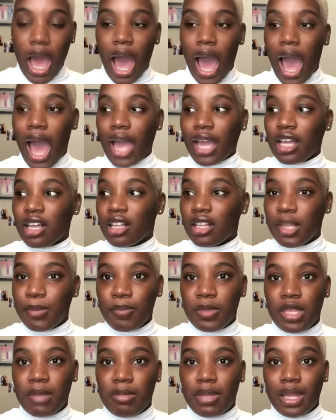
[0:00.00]
I
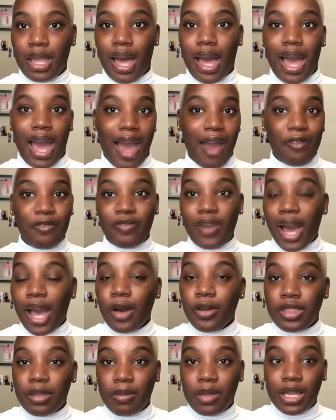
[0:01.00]
clip them a lot. I
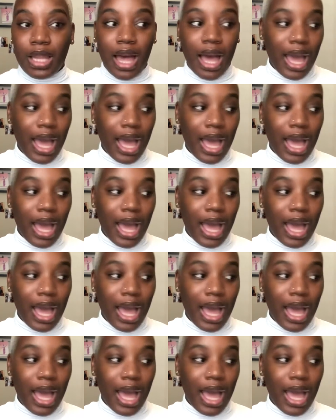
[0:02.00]
file them a lot.